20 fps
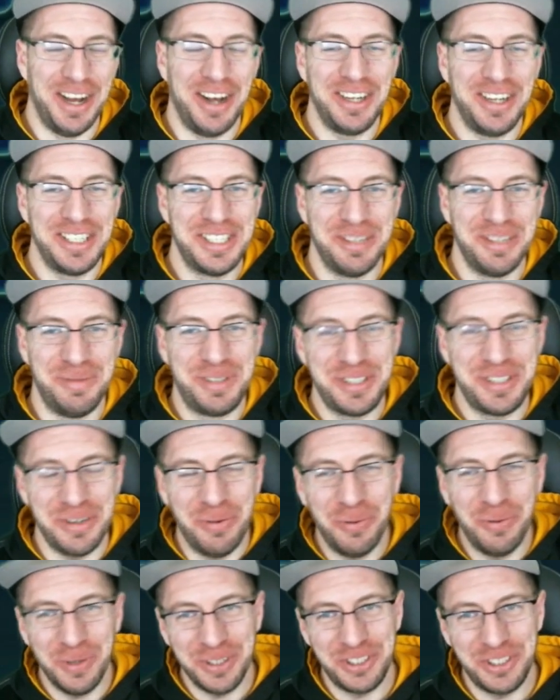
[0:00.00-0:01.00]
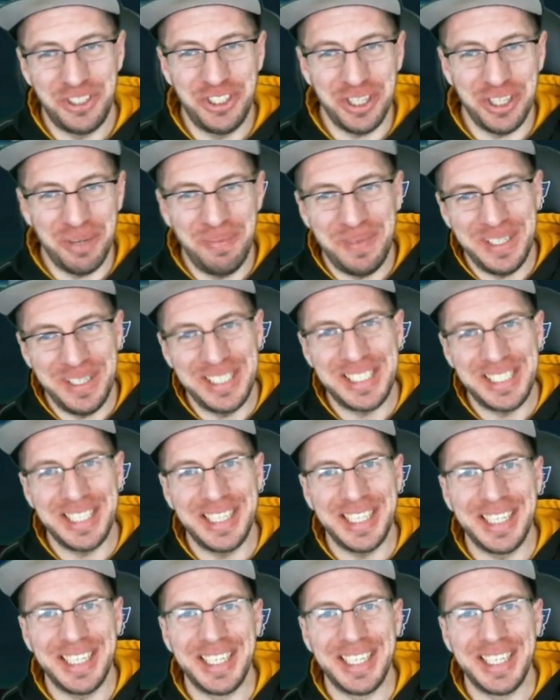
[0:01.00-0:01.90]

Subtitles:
Awesome. So we'll jump into